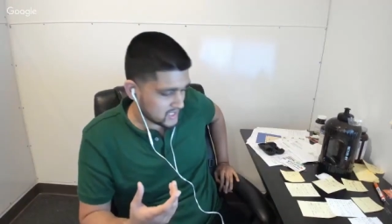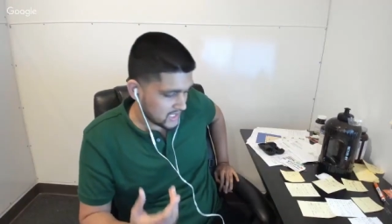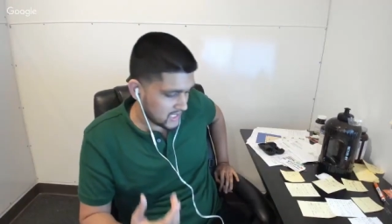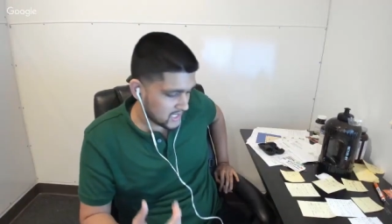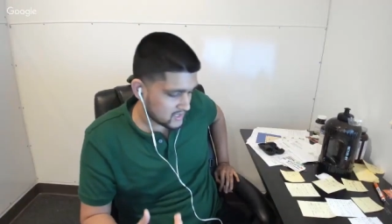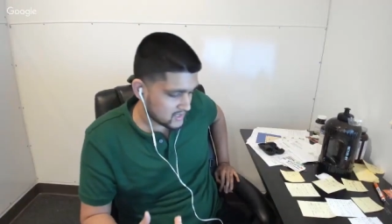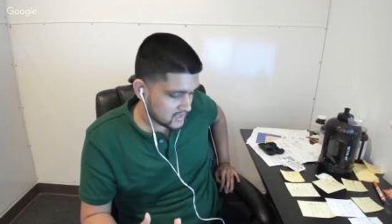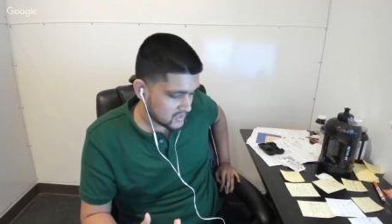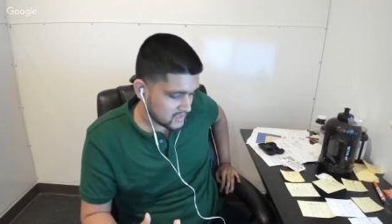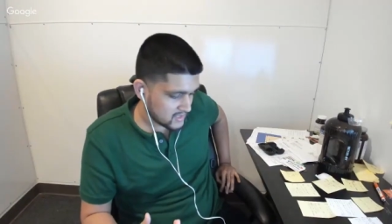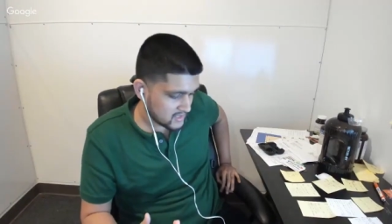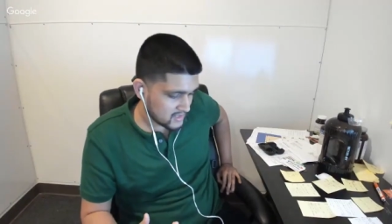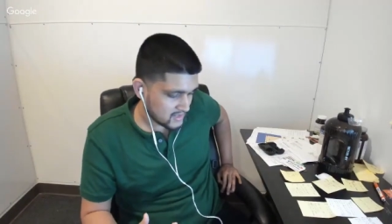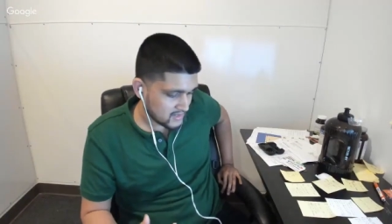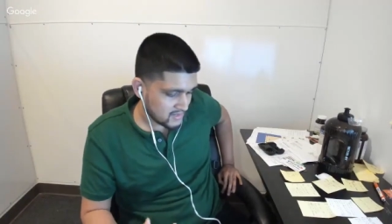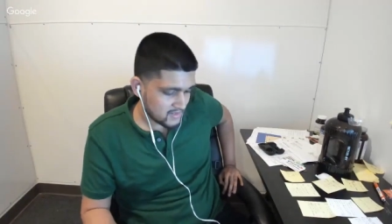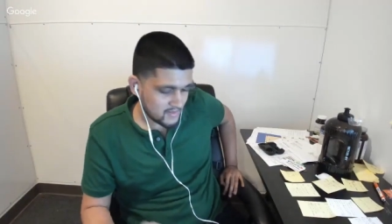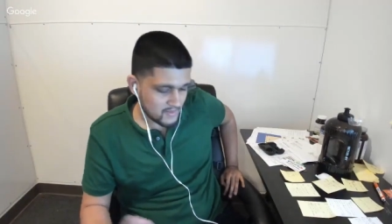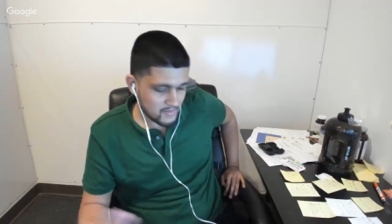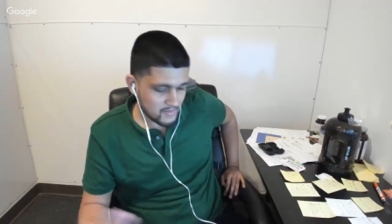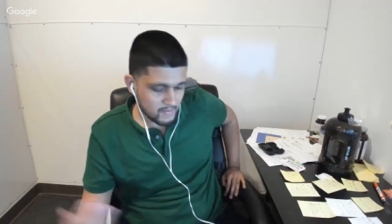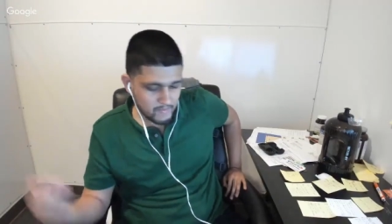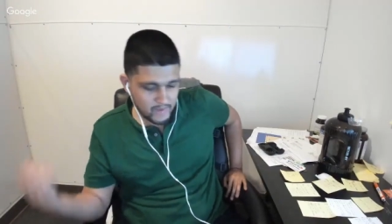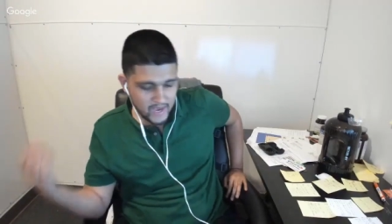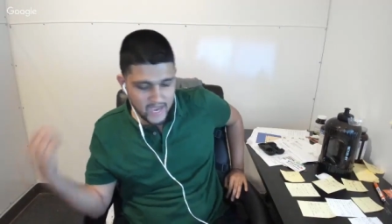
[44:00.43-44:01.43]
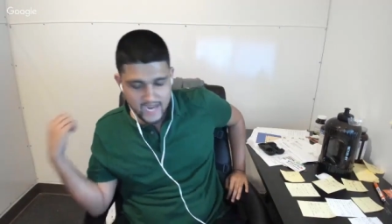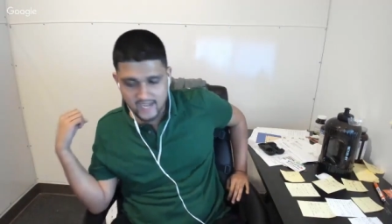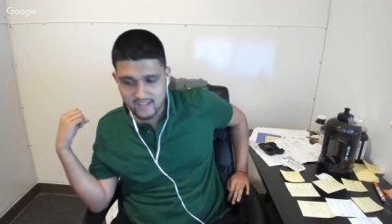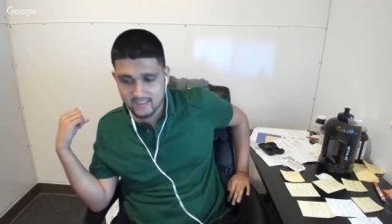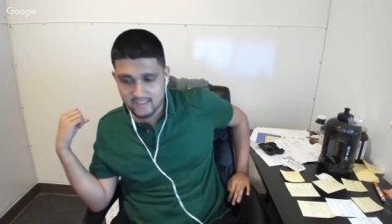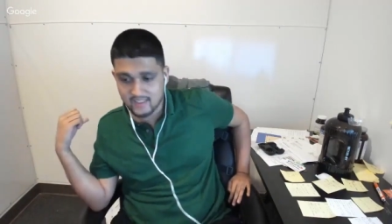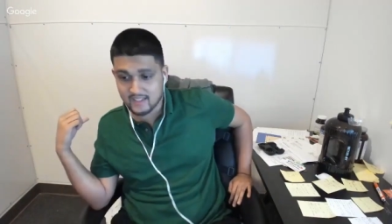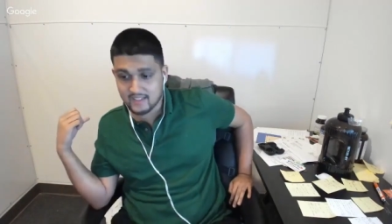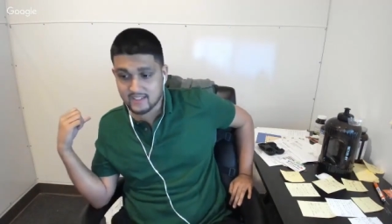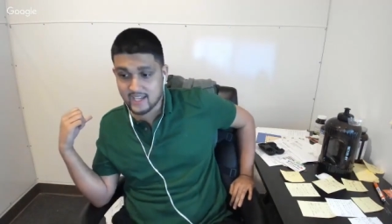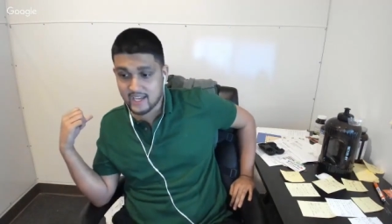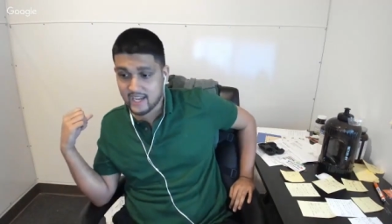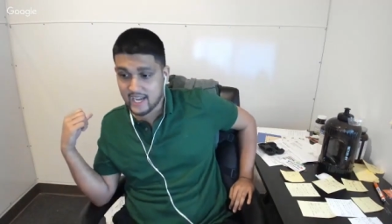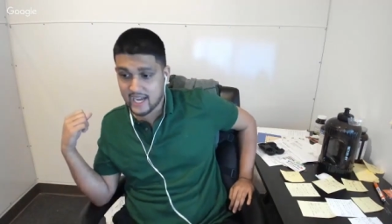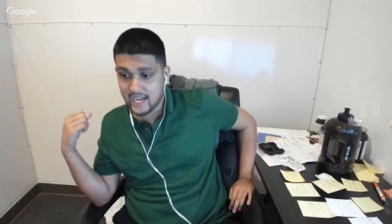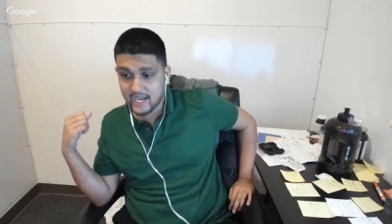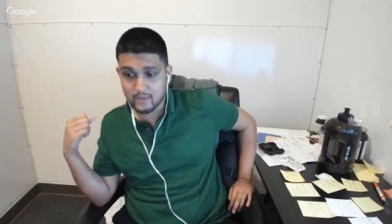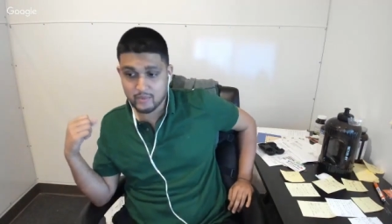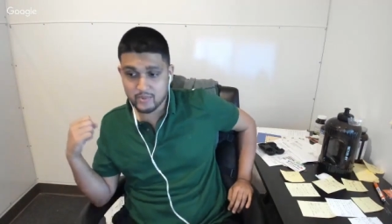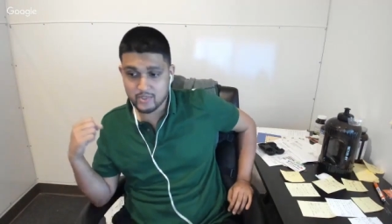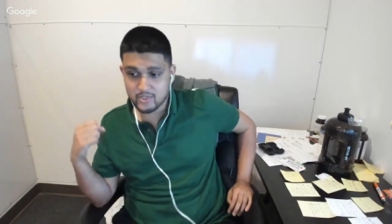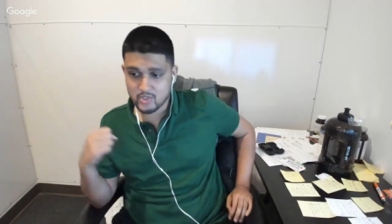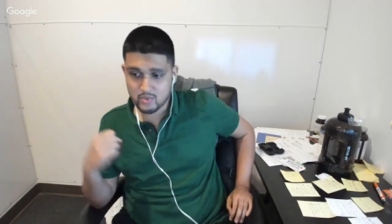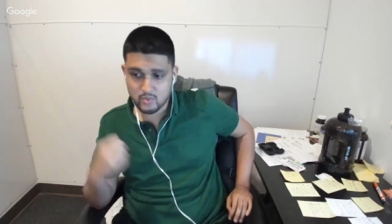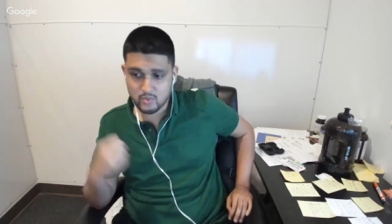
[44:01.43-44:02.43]
things back in the day. I
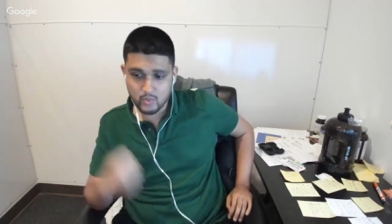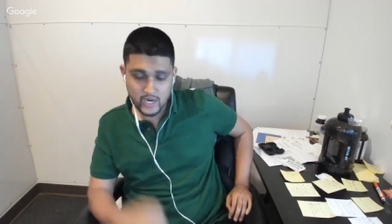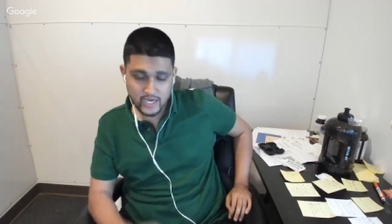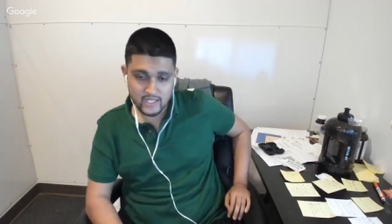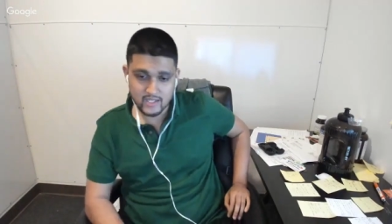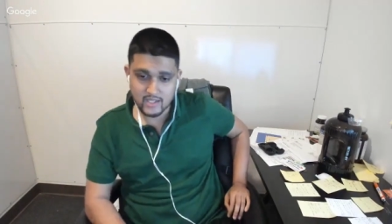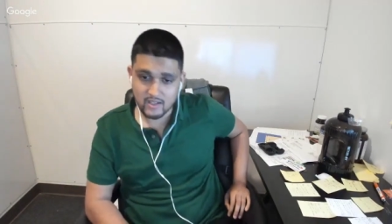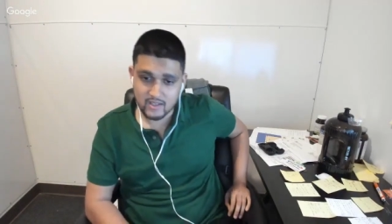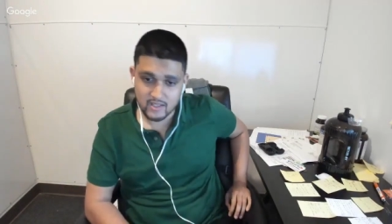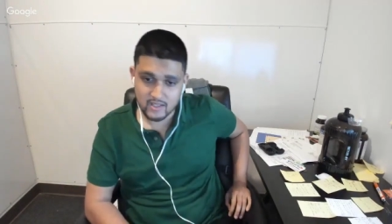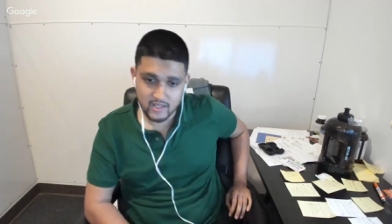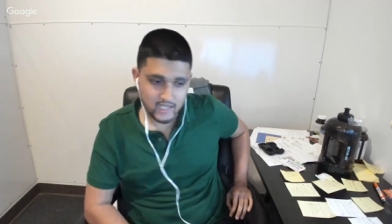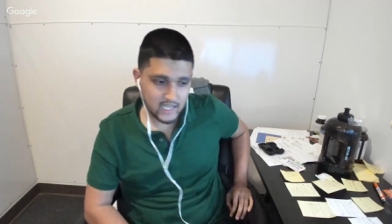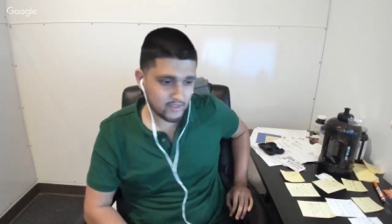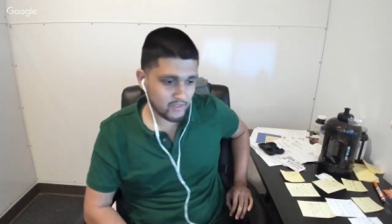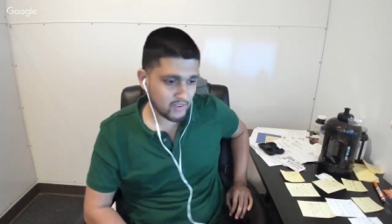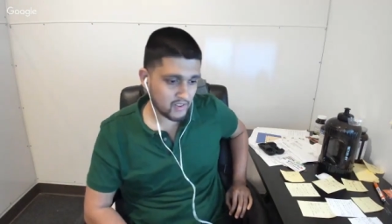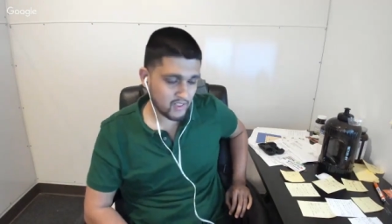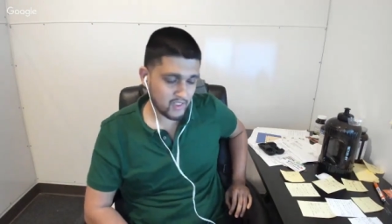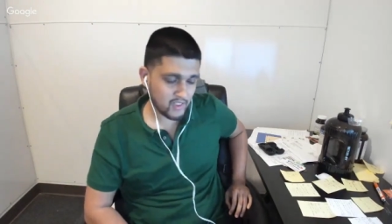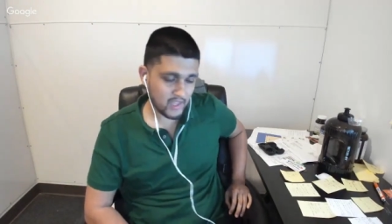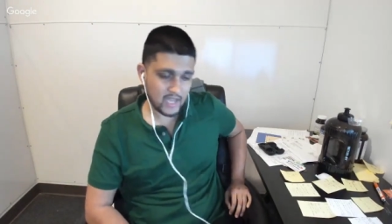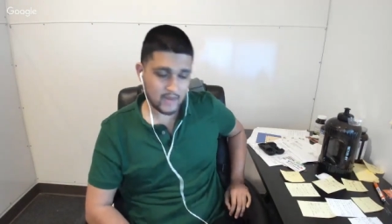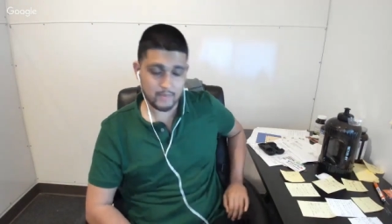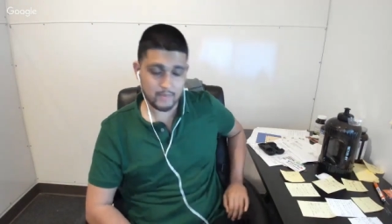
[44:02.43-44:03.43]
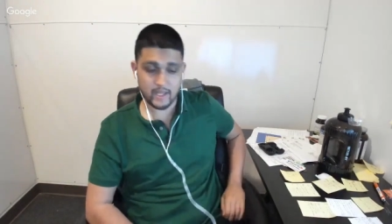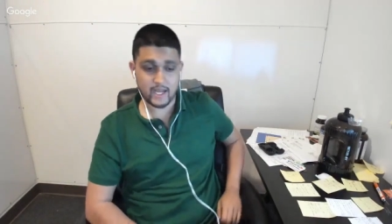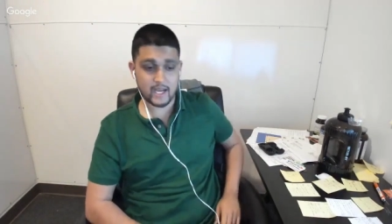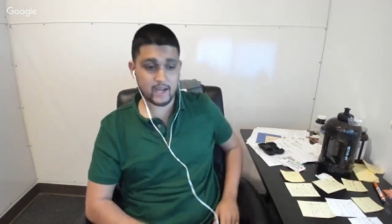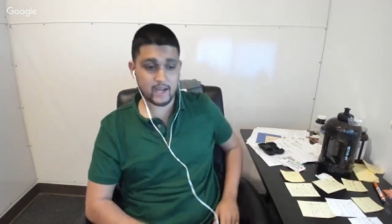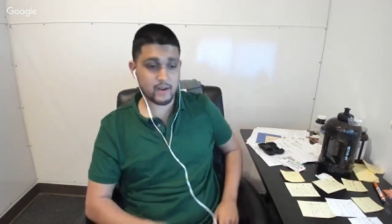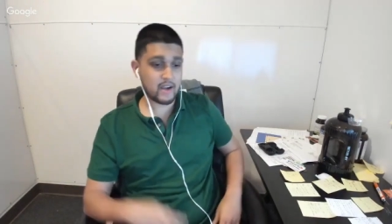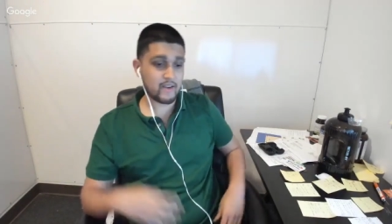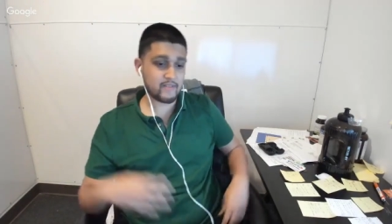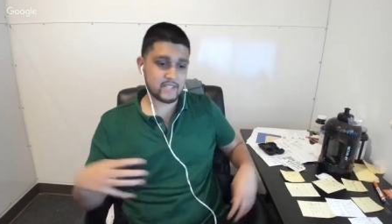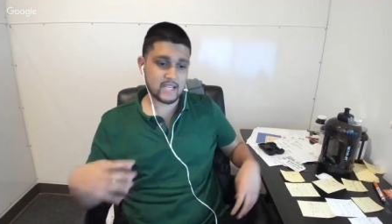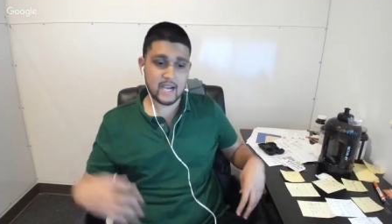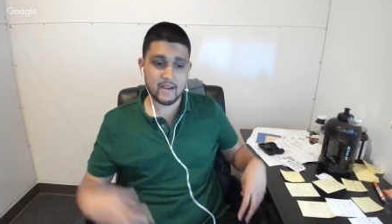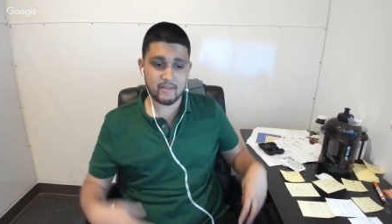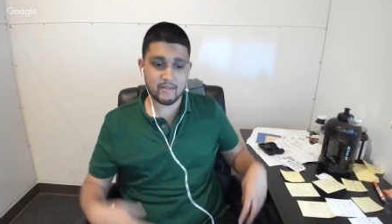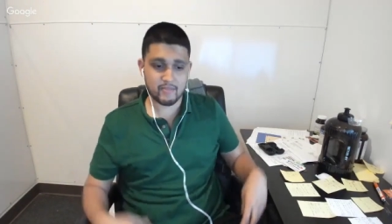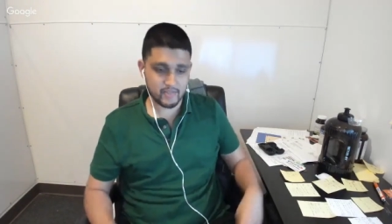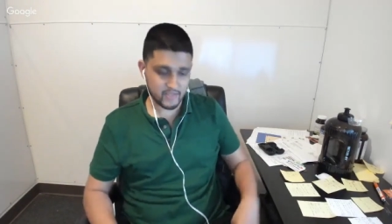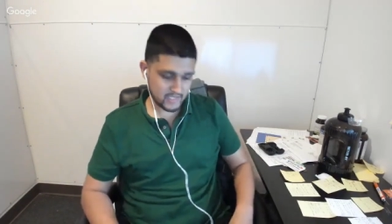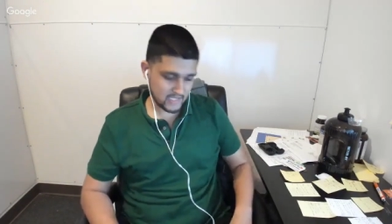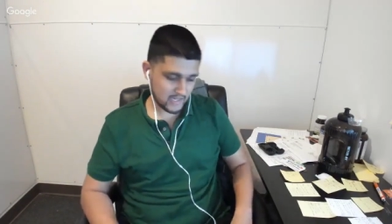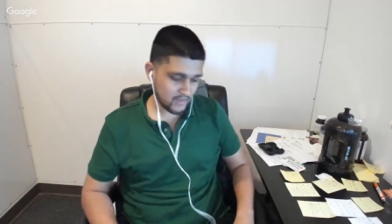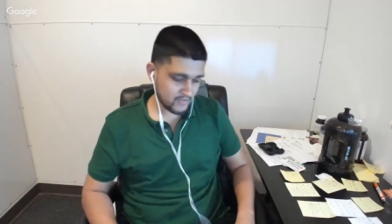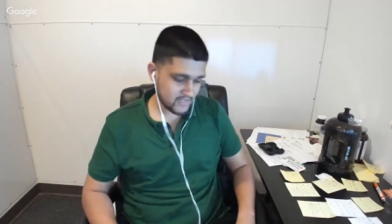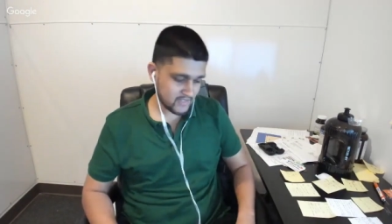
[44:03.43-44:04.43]
was just white knuckling everything. I'm like, I don't have time for
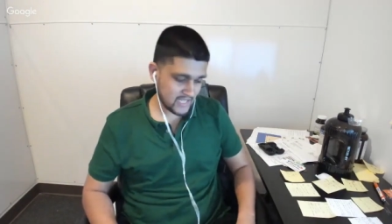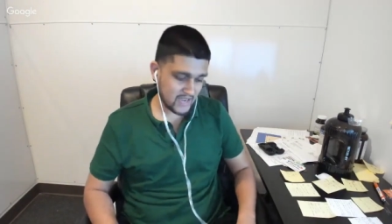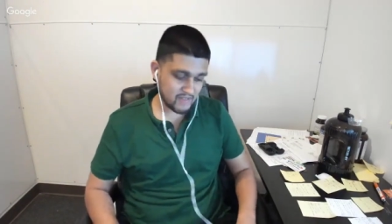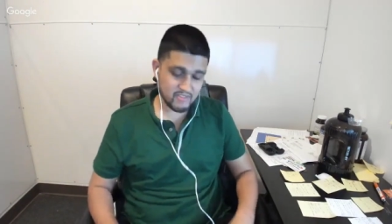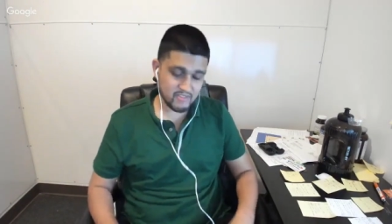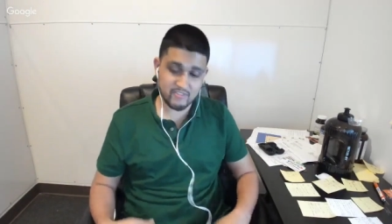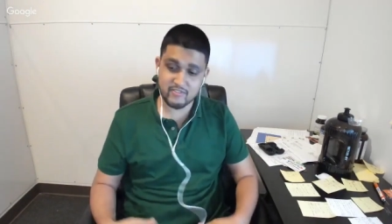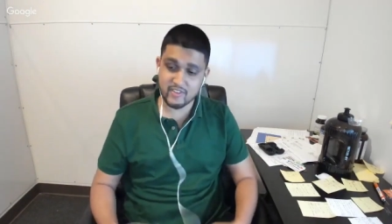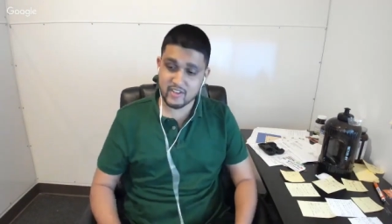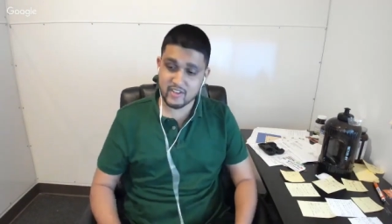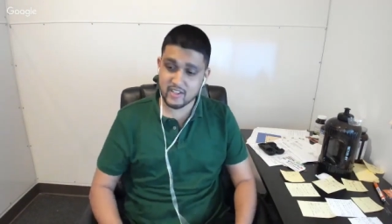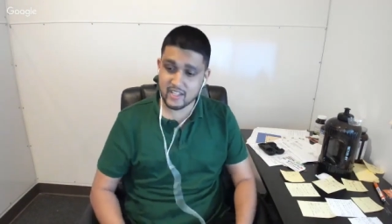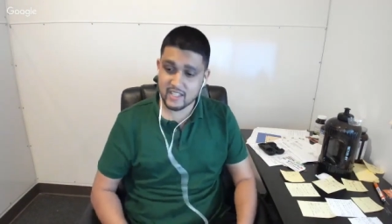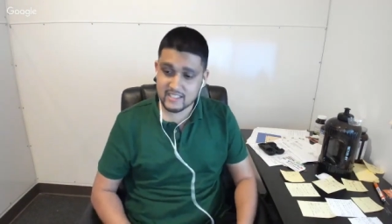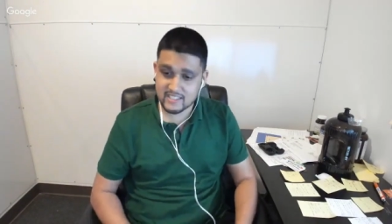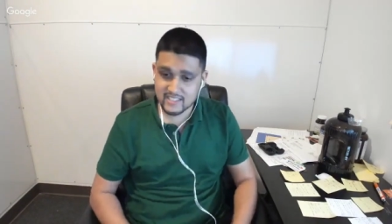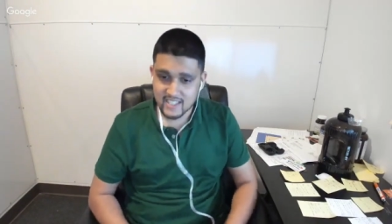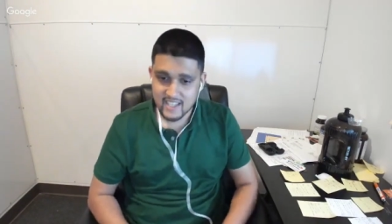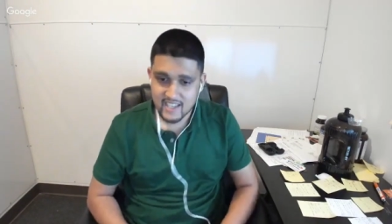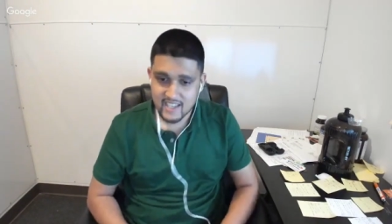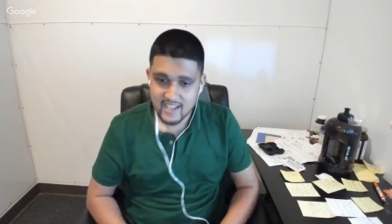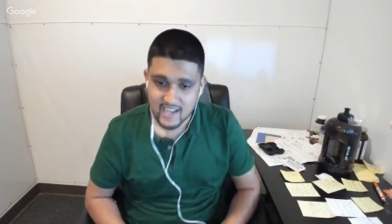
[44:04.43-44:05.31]
this. I don't have time for feelings.